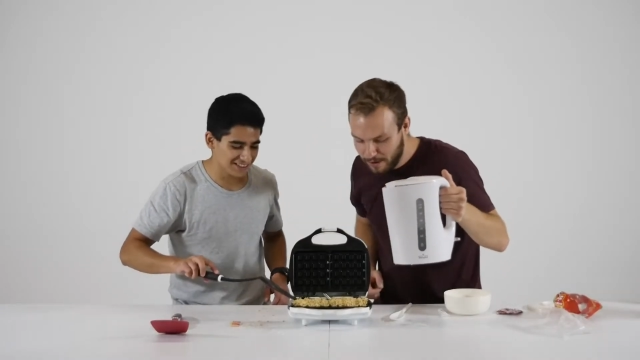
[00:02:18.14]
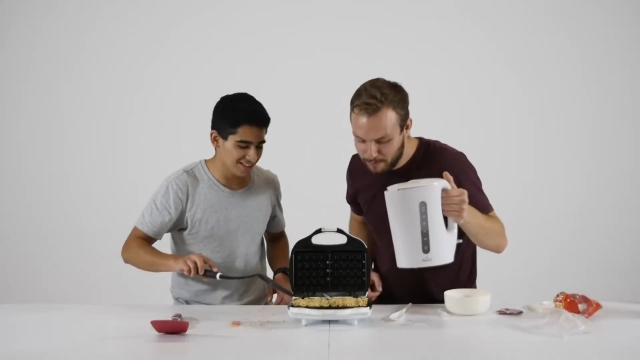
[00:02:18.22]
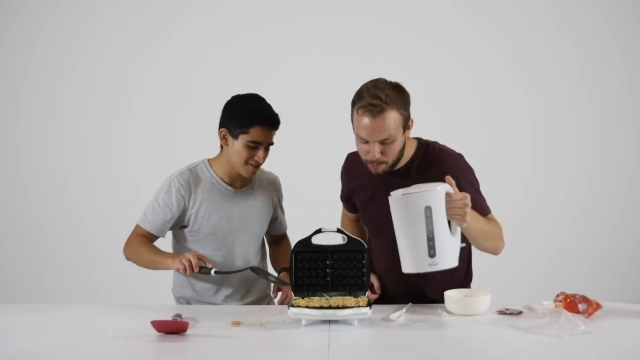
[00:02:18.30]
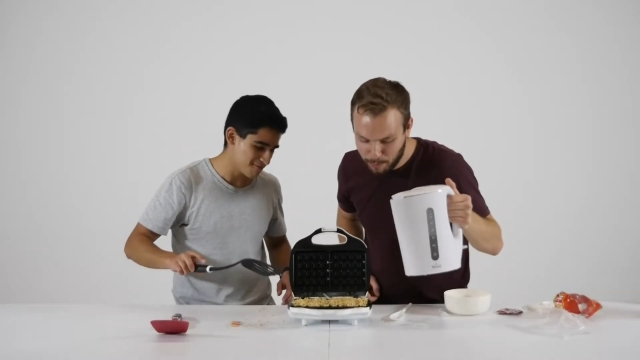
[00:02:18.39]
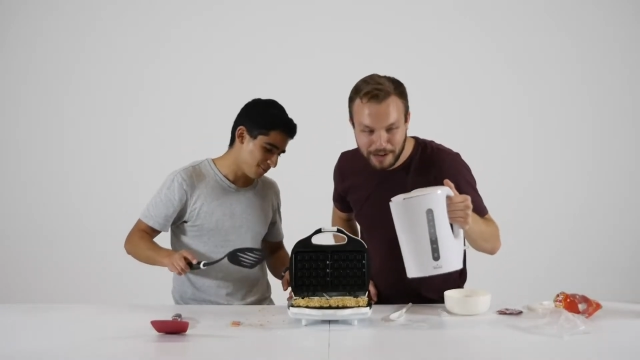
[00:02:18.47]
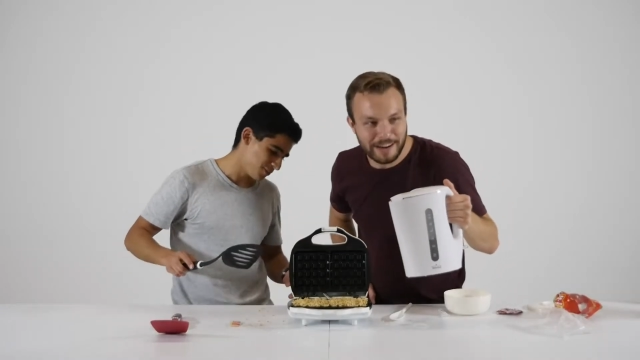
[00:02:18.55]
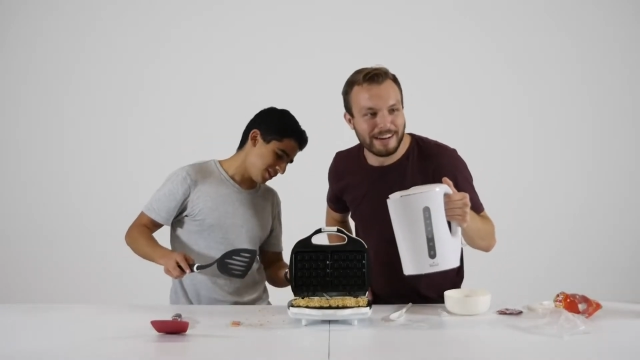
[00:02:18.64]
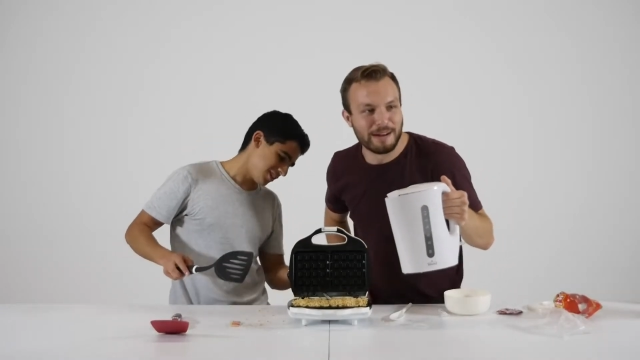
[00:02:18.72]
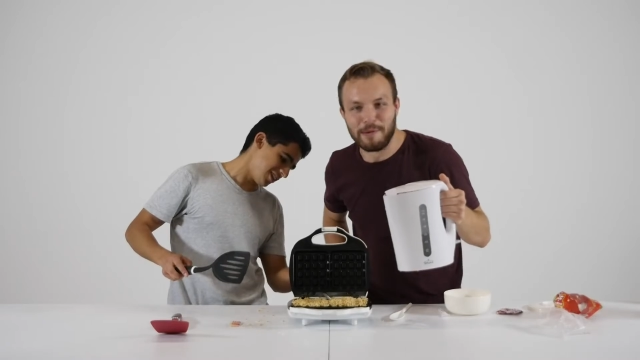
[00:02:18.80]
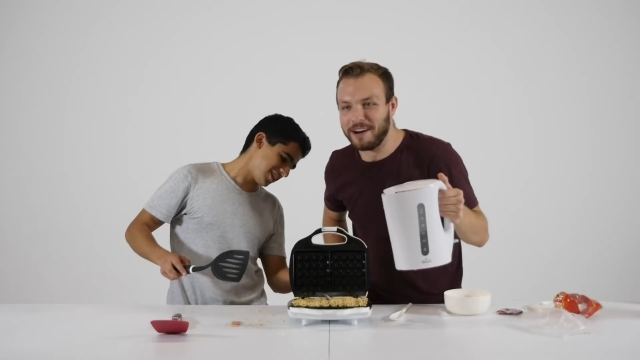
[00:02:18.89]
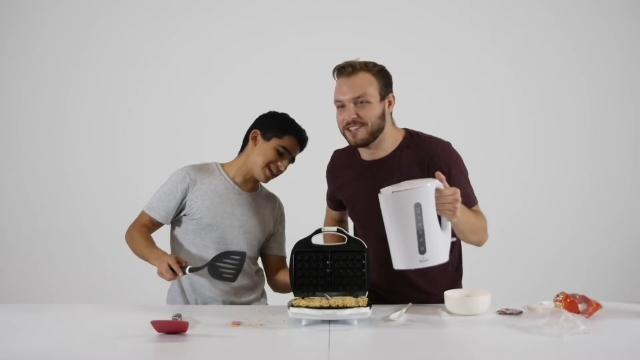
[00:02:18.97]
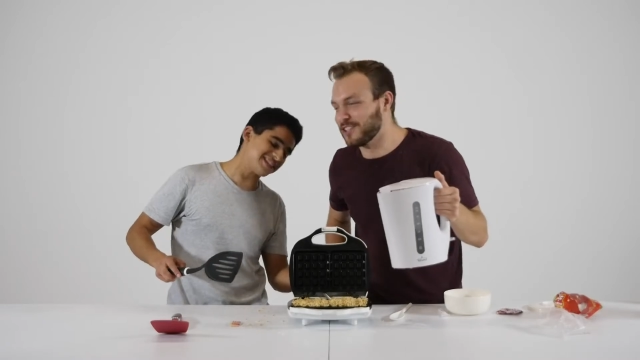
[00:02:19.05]
Speaker 1: have a brand
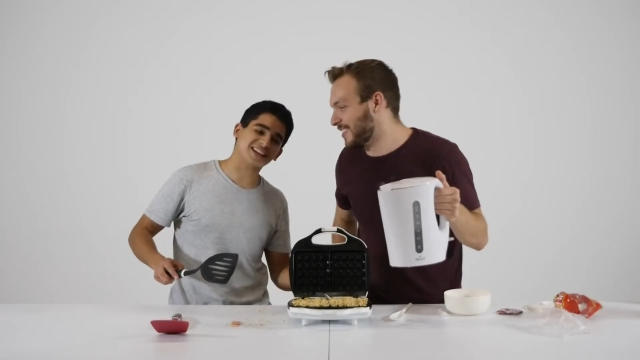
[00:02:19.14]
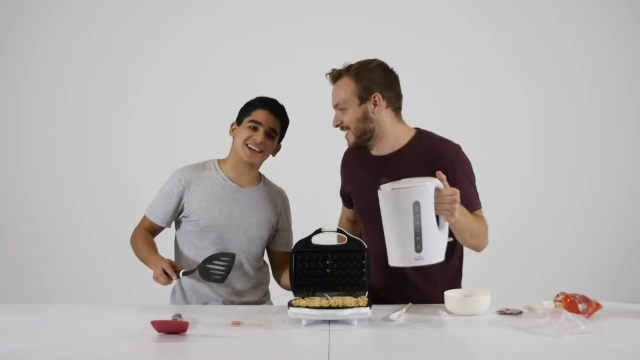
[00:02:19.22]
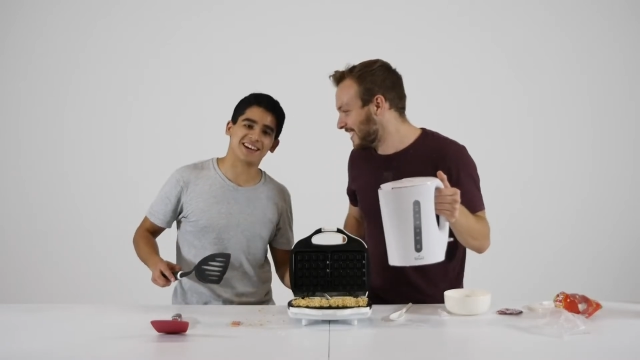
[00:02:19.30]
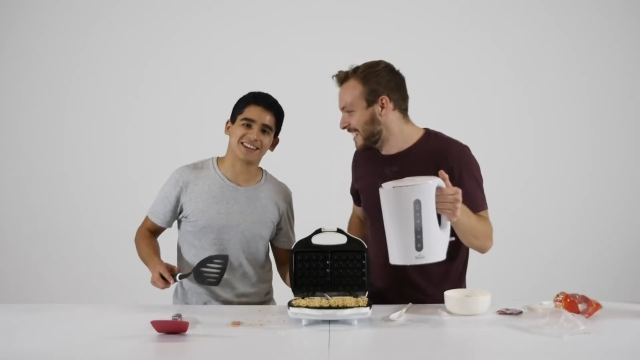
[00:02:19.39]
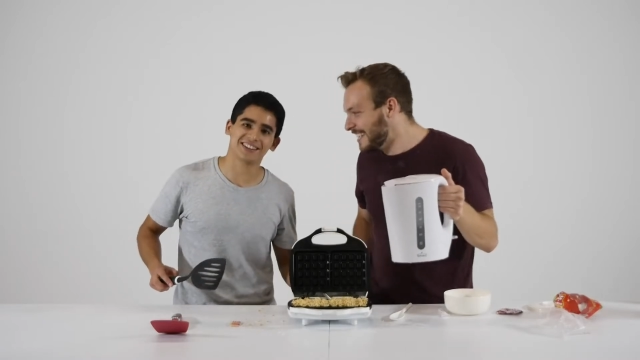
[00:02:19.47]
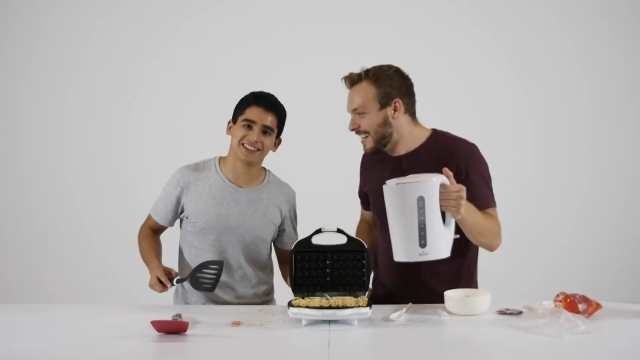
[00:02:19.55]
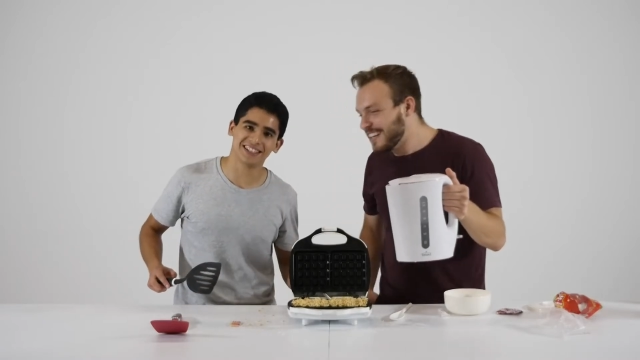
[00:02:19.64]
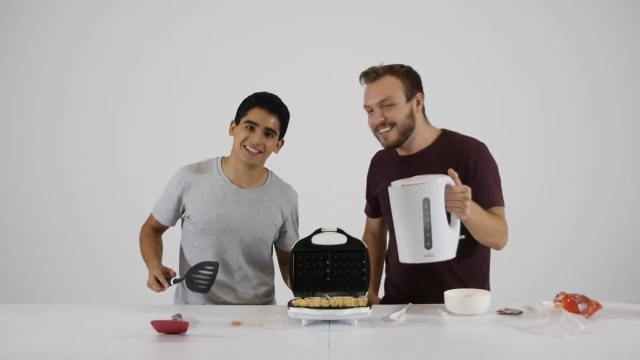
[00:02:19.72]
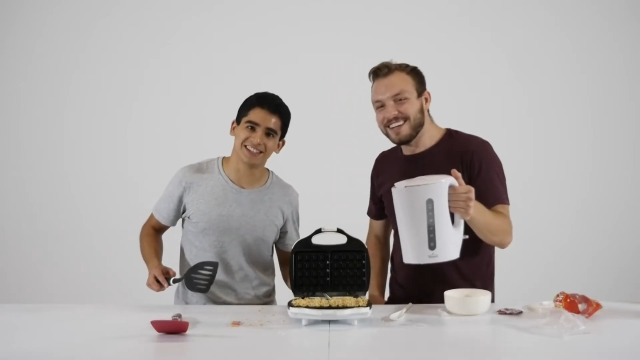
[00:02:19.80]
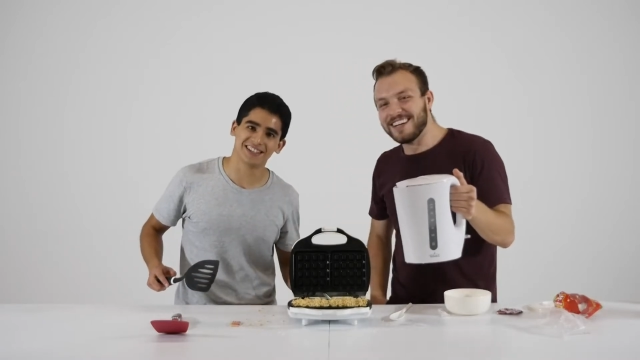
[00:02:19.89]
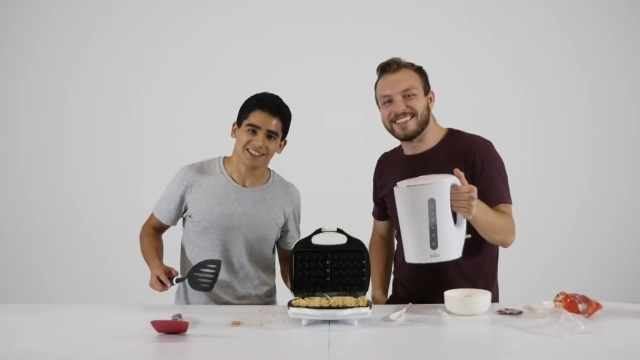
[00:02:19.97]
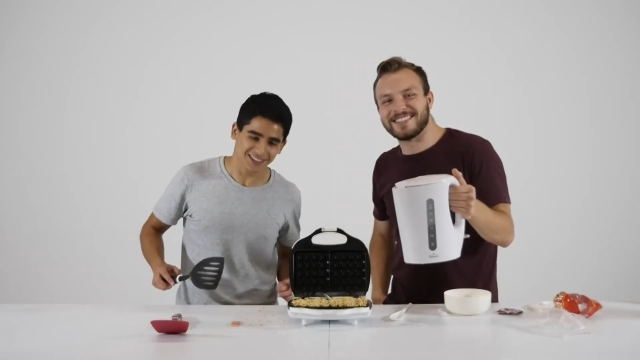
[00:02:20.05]
name on it. Just
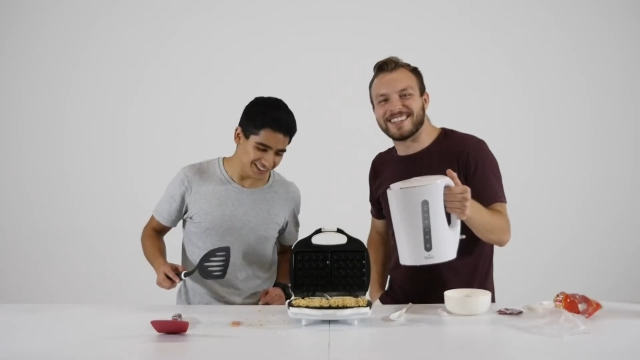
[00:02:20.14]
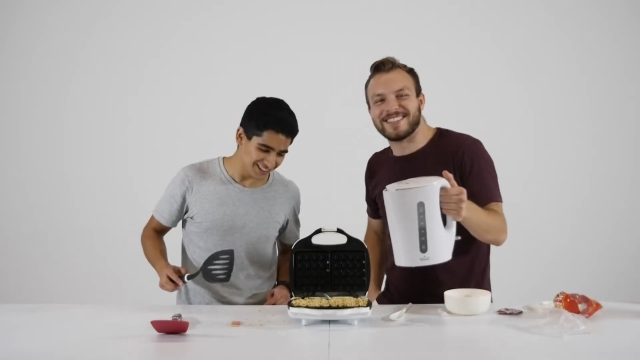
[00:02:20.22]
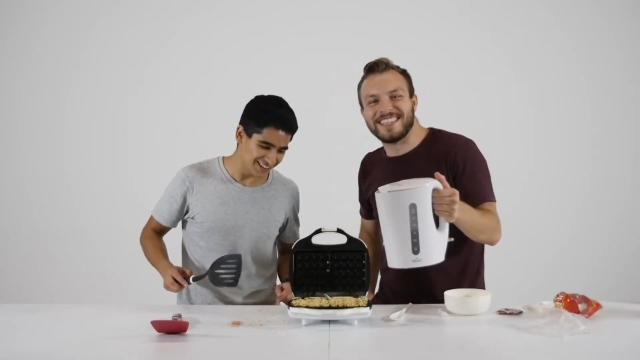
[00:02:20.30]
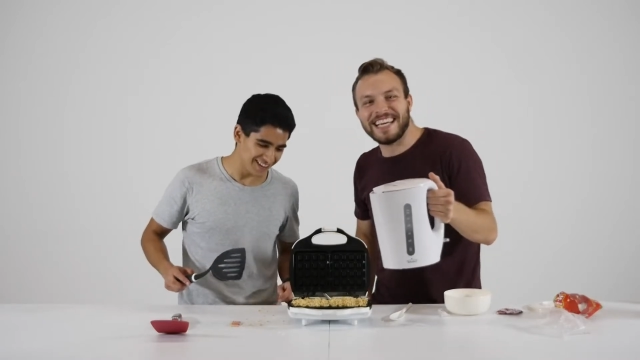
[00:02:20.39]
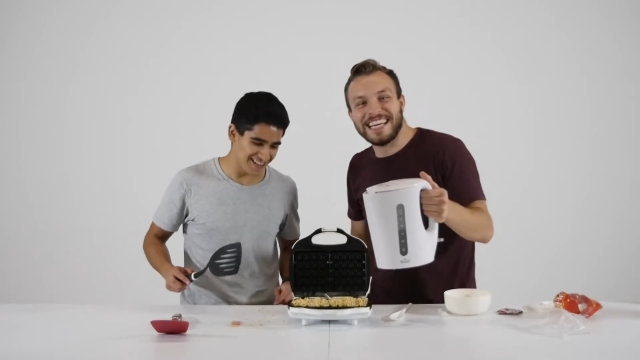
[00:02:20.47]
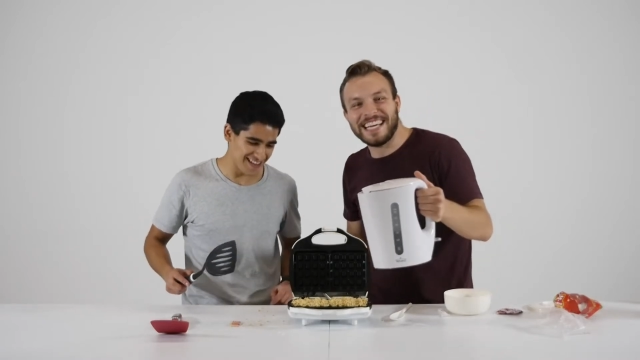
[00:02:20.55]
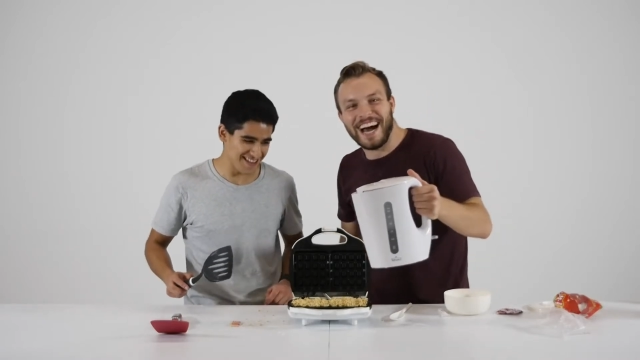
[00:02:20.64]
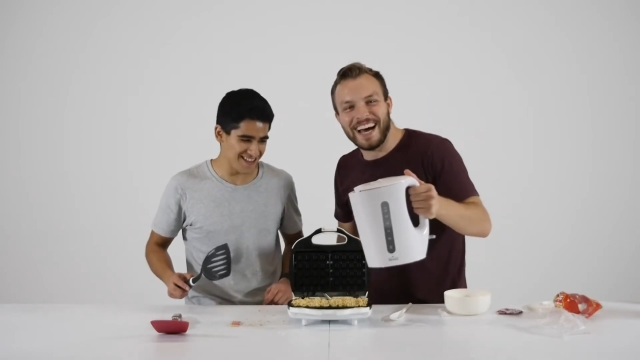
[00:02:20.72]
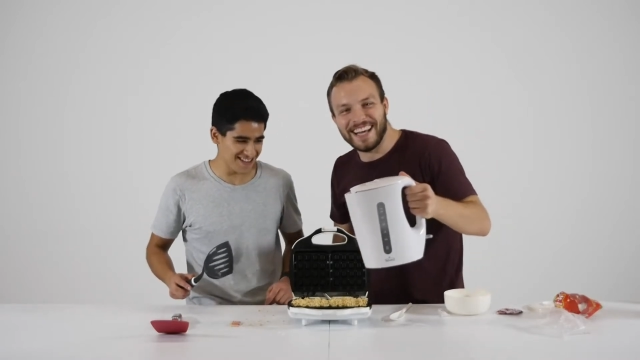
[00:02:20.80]
D. It's just D on